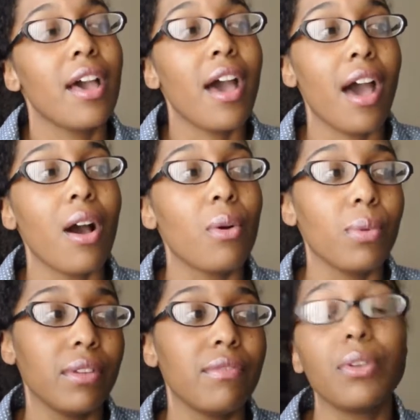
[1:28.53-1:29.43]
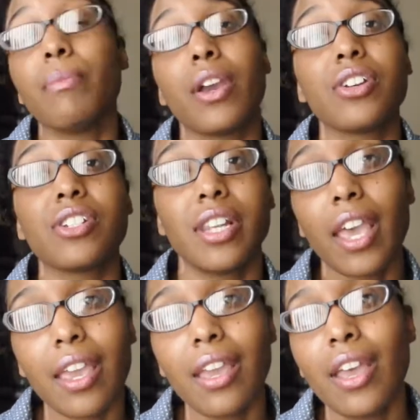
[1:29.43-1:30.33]
how we view marriage
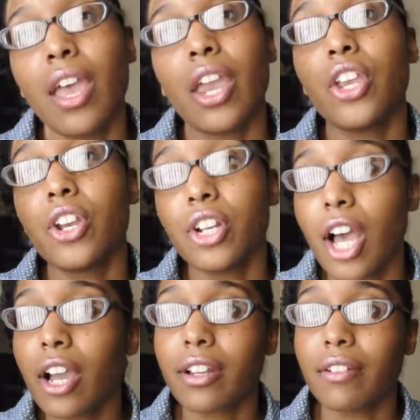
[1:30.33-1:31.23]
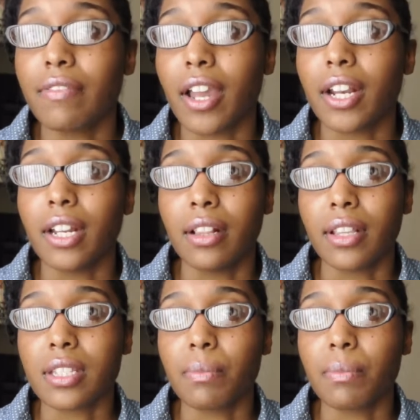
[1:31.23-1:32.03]
today, you're not going to find it in this